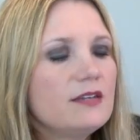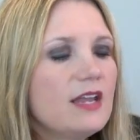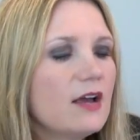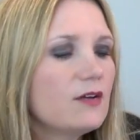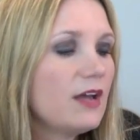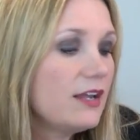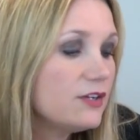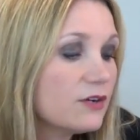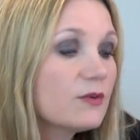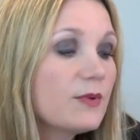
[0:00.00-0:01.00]
Now,
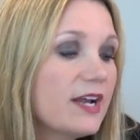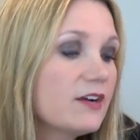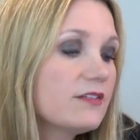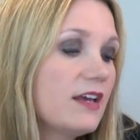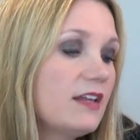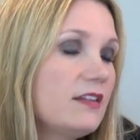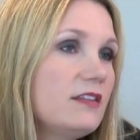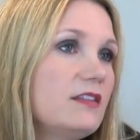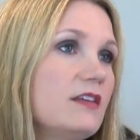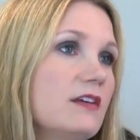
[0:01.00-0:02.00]
you're aware that
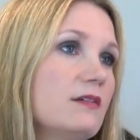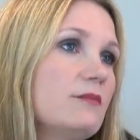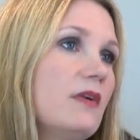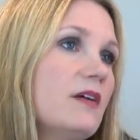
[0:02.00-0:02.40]
the